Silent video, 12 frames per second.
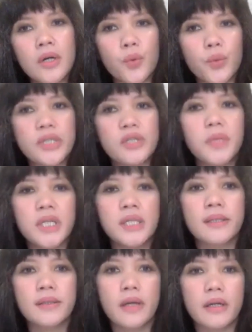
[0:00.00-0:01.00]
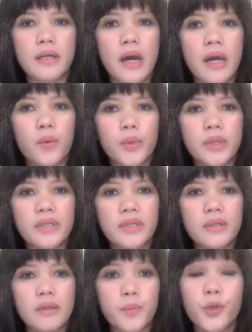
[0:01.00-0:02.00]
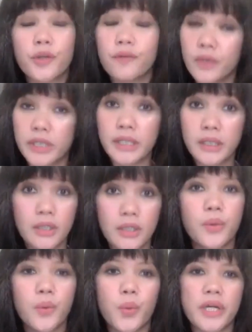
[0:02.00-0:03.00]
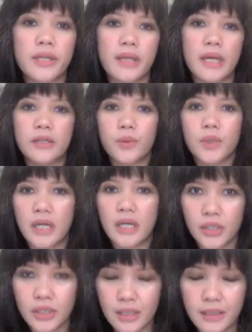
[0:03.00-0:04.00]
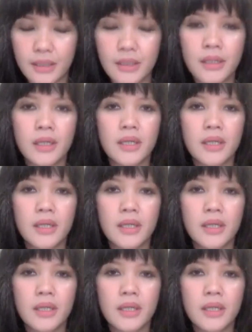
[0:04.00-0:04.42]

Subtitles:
which means that I was privileged with education